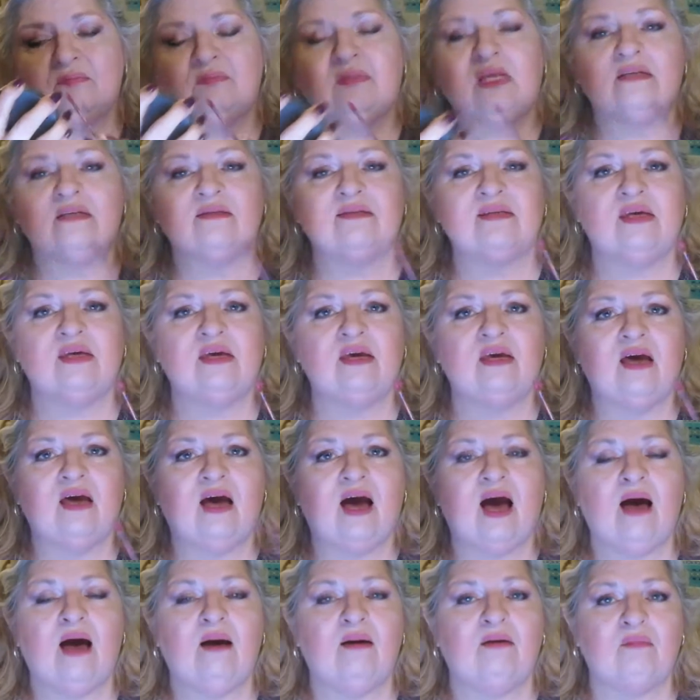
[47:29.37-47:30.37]
Now see,
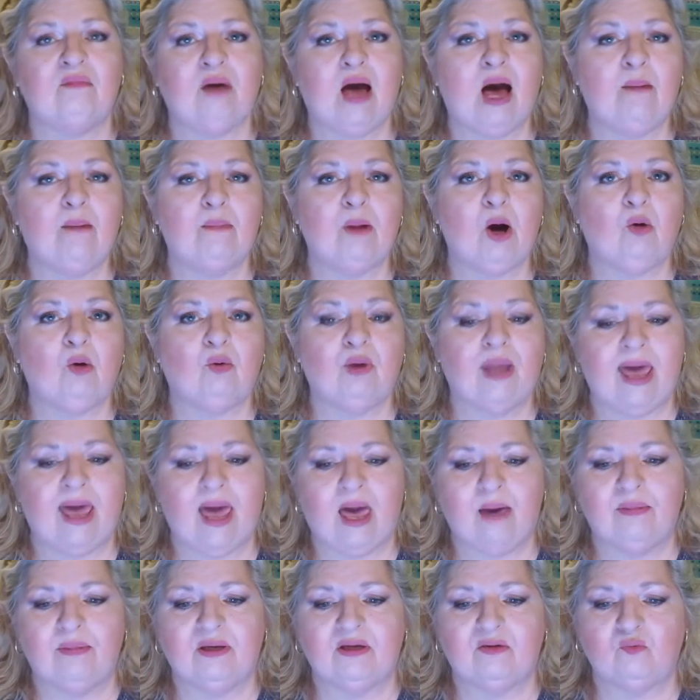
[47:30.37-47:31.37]
I'm, I'm old
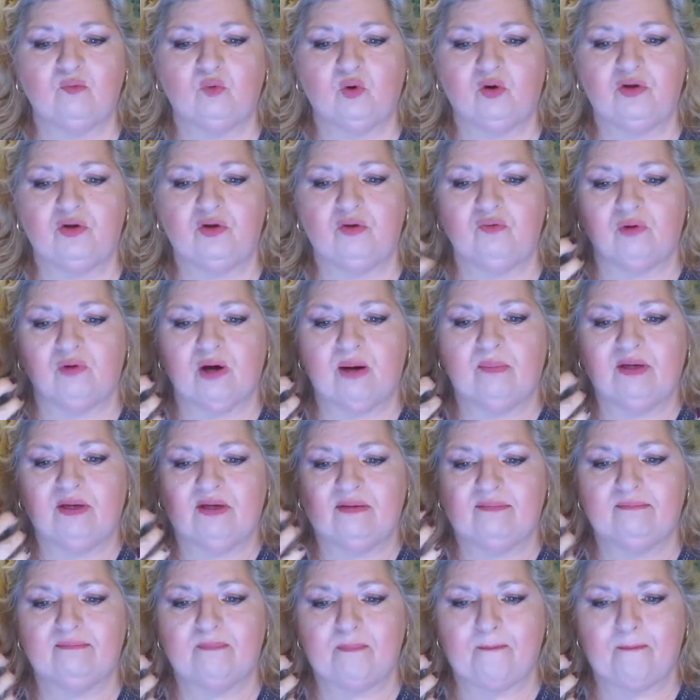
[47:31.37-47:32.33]
habit where you rub it.